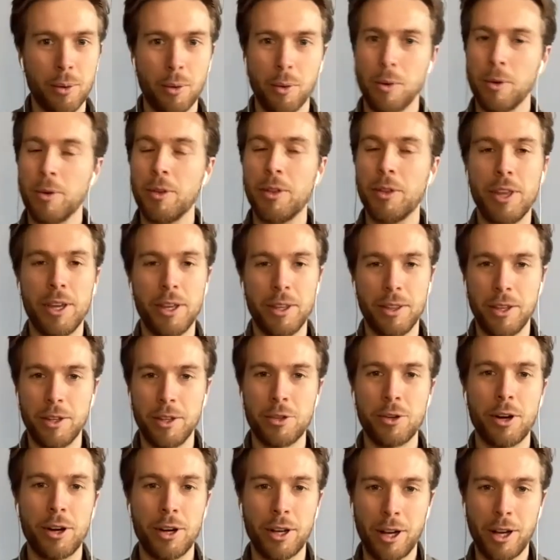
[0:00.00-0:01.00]
or they
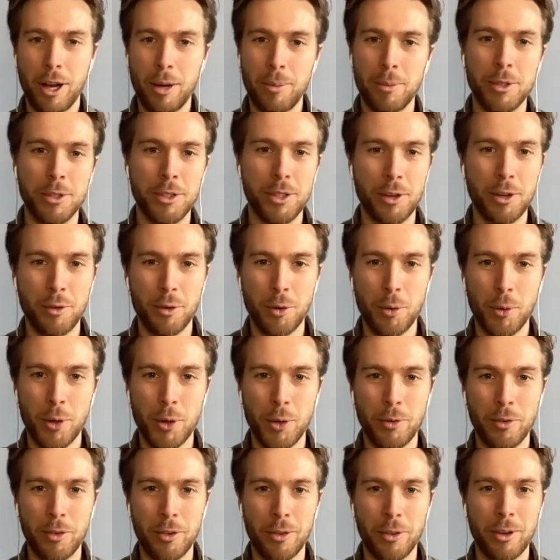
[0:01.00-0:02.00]
try to compensate for
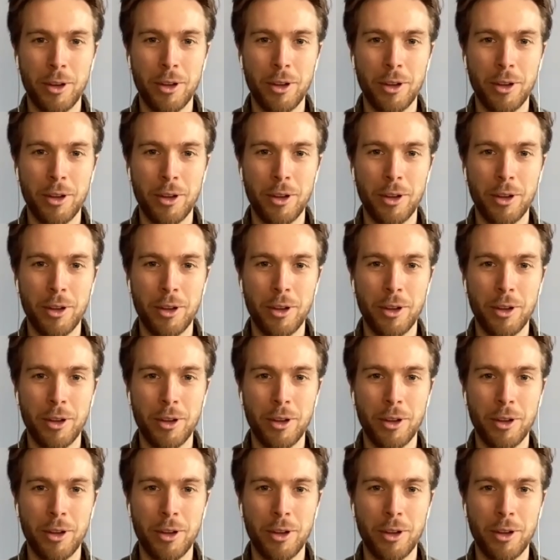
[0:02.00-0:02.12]
one